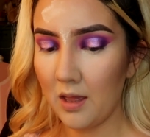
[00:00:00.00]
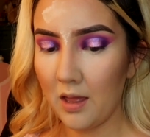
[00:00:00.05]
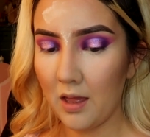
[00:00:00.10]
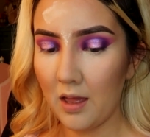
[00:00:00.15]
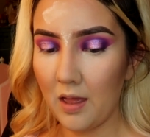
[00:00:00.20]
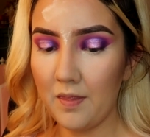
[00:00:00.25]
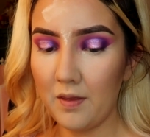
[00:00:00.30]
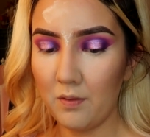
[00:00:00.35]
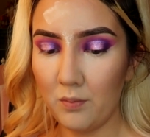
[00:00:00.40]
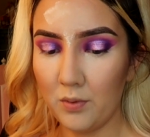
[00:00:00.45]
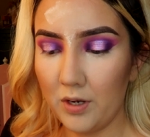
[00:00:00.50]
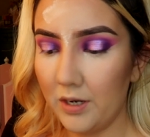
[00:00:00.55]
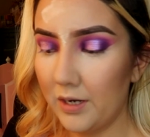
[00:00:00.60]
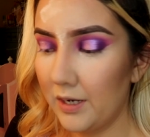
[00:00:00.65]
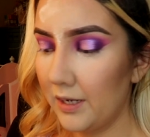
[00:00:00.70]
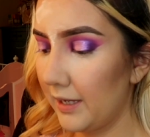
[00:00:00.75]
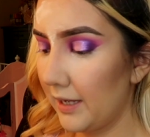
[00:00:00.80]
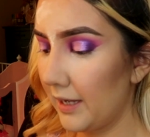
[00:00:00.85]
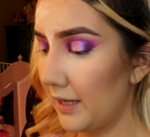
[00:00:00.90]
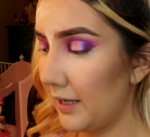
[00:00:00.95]
And then we're gonna
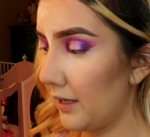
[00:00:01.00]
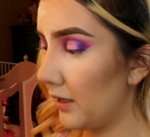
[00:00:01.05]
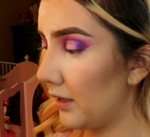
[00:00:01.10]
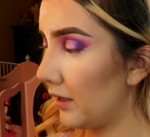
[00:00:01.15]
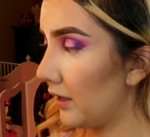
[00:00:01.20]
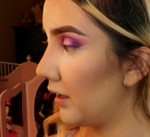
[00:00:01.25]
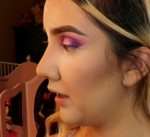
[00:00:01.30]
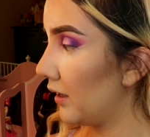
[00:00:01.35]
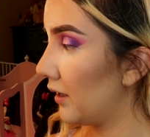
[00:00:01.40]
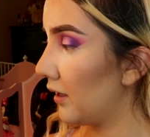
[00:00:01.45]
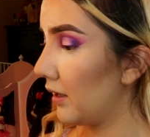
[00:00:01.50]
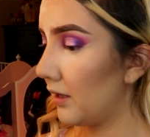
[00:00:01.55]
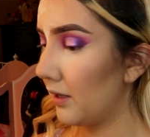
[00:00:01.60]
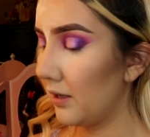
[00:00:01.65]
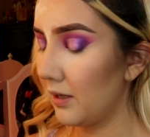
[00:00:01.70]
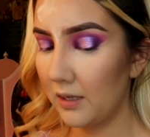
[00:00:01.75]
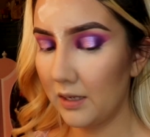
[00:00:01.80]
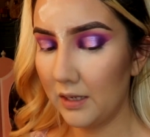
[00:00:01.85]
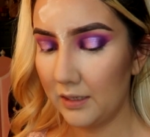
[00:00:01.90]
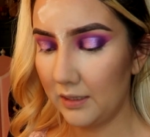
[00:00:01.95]
get
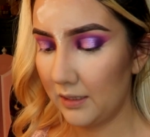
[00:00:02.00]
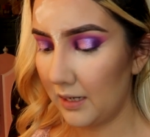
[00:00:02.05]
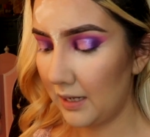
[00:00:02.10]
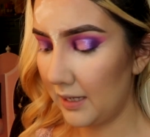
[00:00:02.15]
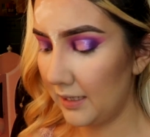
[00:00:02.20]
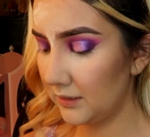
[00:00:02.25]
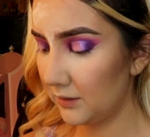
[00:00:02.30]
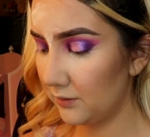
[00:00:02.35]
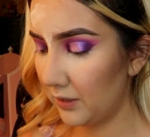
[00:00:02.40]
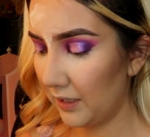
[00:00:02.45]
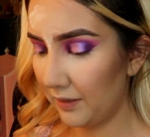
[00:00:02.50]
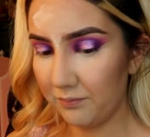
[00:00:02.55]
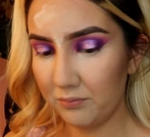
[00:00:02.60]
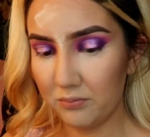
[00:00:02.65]
a nice like